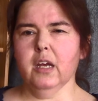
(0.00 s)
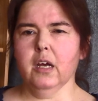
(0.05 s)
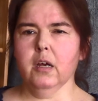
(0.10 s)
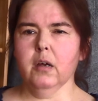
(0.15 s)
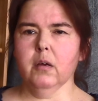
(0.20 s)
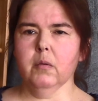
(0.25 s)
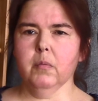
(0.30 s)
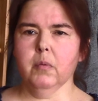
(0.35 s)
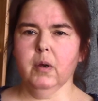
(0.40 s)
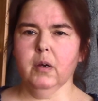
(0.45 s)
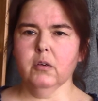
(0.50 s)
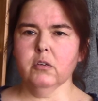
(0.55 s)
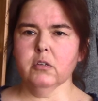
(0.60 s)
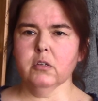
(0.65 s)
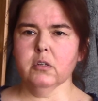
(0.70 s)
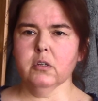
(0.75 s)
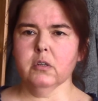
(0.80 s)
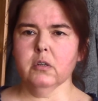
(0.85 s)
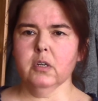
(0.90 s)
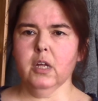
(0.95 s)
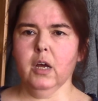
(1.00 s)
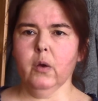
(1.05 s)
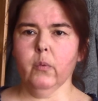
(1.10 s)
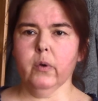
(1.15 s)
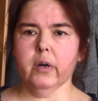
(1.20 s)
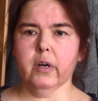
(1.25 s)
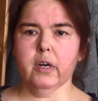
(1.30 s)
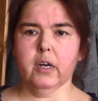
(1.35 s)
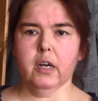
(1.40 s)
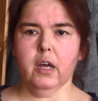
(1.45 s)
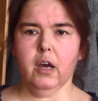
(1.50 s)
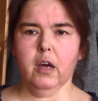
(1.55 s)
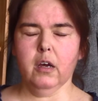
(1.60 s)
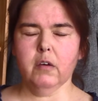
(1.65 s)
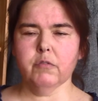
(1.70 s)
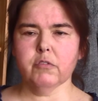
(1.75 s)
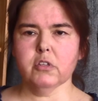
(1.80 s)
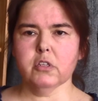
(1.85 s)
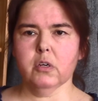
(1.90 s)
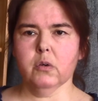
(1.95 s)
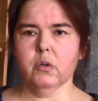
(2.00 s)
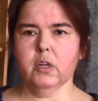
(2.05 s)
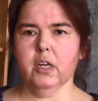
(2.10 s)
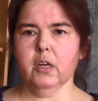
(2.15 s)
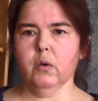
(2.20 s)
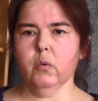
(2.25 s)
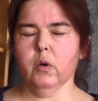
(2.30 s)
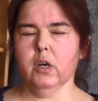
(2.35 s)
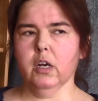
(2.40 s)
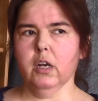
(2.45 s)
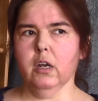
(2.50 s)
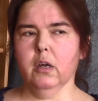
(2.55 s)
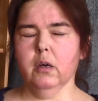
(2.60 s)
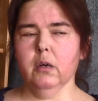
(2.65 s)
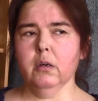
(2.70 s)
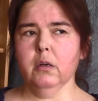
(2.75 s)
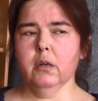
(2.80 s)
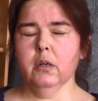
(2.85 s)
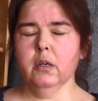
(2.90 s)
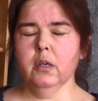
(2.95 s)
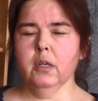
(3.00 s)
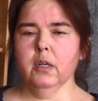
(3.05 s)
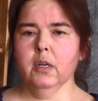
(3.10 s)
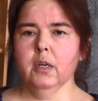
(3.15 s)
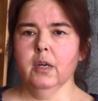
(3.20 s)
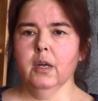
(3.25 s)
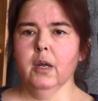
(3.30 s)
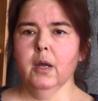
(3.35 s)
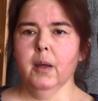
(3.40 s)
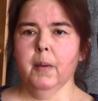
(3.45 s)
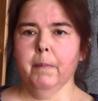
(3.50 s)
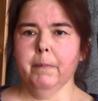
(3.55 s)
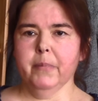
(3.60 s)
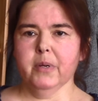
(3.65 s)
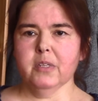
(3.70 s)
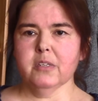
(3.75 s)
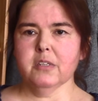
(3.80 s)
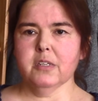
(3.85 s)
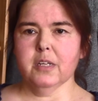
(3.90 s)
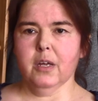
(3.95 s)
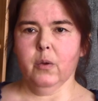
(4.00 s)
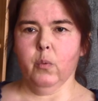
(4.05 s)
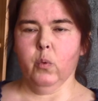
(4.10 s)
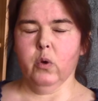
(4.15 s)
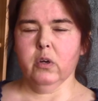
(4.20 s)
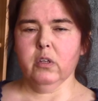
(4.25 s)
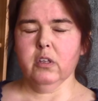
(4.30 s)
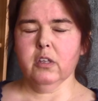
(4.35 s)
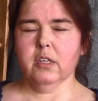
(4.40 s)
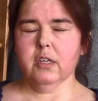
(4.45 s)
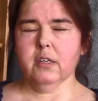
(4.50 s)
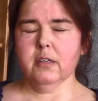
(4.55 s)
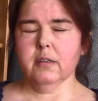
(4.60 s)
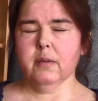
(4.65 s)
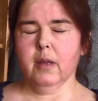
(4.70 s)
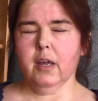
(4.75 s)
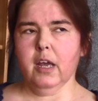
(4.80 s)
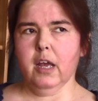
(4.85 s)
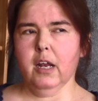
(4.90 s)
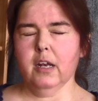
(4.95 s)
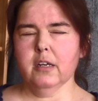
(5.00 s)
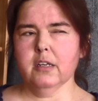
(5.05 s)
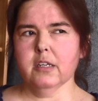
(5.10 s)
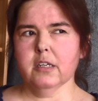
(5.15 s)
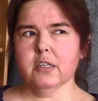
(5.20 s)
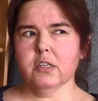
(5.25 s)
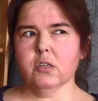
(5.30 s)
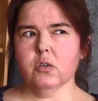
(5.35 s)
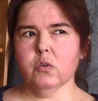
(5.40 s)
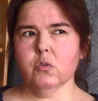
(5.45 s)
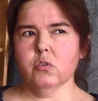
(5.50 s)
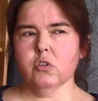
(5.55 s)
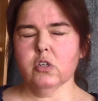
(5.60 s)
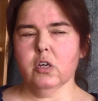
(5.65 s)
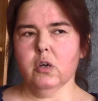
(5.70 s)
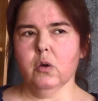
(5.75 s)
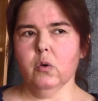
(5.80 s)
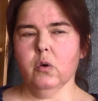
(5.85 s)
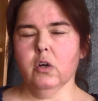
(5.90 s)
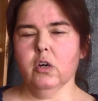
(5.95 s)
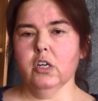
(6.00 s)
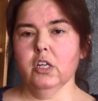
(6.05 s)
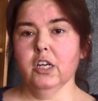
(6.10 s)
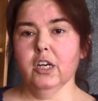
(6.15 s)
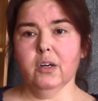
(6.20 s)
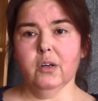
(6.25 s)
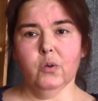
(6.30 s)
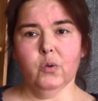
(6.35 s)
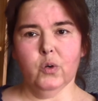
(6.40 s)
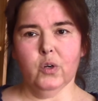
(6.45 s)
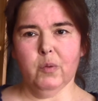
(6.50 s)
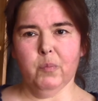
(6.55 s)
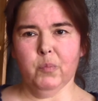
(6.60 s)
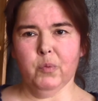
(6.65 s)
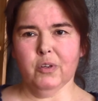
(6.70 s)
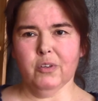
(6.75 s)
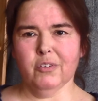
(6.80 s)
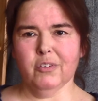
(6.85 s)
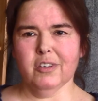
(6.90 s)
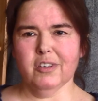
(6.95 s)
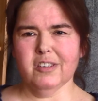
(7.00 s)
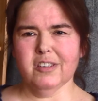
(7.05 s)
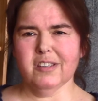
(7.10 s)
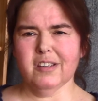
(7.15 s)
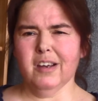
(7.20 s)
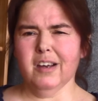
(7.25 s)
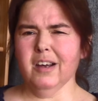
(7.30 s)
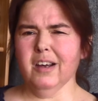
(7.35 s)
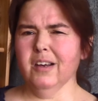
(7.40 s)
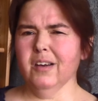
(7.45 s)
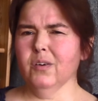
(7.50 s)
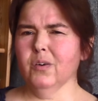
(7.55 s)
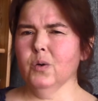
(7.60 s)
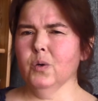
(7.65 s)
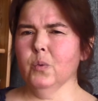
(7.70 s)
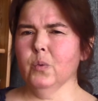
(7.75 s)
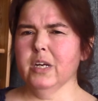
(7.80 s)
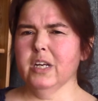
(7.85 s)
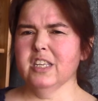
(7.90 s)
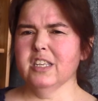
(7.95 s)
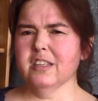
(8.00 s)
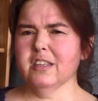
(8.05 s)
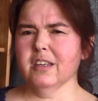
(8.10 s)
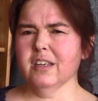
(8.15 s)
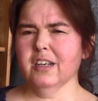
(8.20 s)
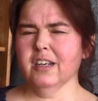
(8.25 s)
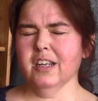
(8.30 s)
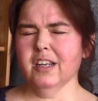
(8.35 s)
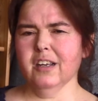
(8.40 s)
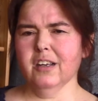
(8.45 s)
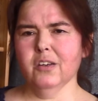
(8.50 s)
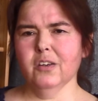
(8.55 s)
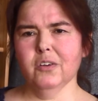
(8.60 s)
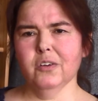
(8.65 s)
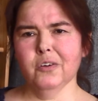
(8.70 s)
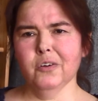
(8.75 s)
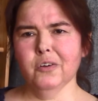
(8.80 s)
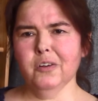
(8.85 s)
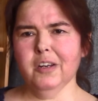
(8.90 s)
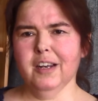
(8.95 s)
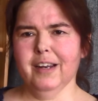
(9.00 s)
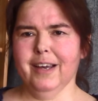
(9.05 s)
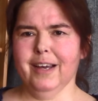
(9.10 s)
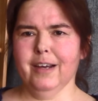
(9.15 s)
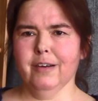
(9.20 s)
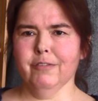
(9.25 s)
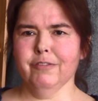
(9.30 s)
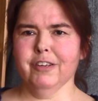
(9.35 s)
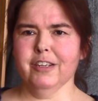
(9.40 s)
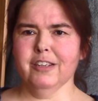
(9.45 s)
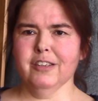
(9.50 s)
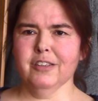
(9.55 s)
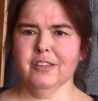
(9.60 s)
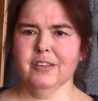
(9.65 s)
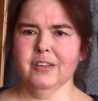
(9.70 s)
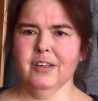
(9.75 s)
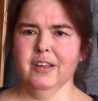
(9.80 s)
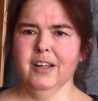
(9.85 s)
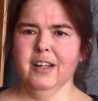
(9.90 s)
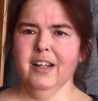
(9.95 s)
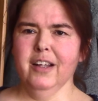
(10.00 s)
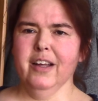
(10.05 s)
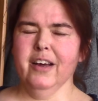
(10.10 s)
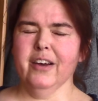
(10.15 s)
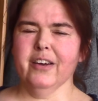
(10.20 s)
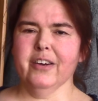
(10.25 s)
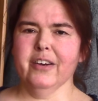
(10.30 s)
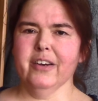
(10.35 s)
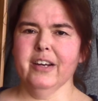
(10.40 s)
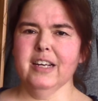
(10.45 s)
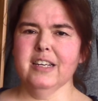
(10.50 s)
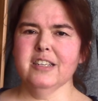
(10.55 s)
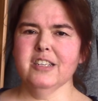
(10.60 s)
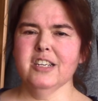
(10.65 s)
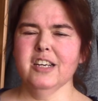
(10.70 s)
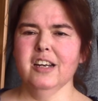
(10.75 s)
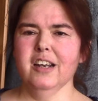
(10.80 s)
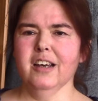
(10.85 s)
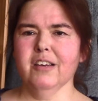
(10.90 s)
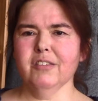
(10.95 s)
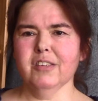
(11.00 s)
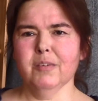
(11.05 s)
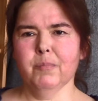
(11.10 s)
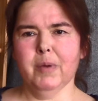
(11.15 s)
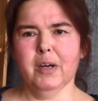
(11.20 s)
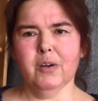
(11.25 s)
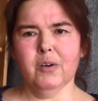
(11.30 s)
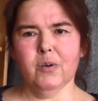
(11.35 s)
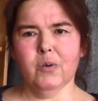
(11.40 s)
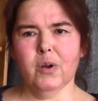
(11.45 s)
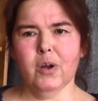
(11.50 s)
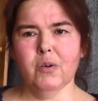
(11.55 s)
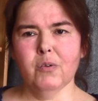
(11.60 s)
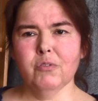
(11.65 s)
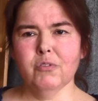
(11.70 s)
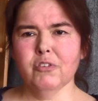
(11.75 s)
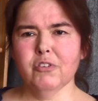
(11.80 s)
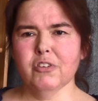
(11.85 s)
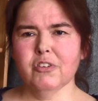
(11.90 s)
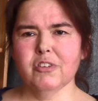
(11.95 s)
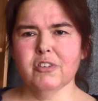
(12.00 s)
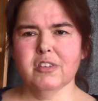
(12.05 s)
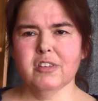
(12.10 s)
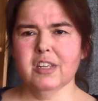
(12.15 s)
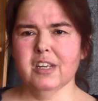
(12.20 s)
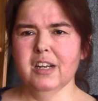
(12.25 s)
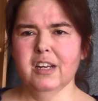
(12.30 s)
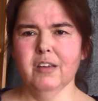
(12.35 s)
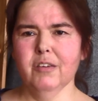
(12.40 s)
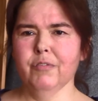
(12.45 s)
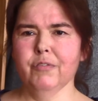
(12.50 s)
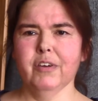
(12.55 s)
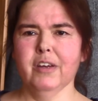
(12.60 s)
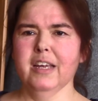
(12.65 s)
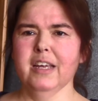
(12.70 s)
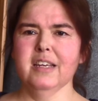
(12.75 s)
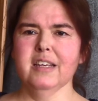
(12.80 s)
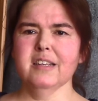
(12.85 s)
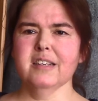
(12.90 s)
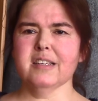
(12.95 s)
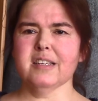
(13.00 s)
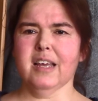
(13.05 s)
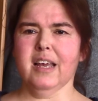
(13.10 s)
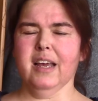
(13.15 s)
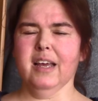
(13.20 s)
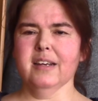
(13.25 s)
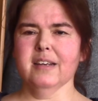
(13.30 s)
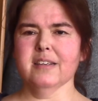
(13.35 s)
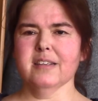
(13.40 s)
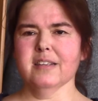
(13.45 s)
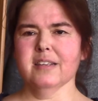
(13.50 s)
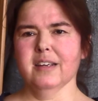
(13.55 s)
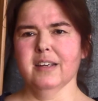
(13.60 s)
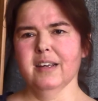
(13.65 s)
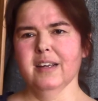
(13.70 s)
are about an hour and a half, so they're quite long, but they're worth it. And there's also the Yarn Hoarder podcast. I always got a good laugh at her, and she laughs about her own silly things, and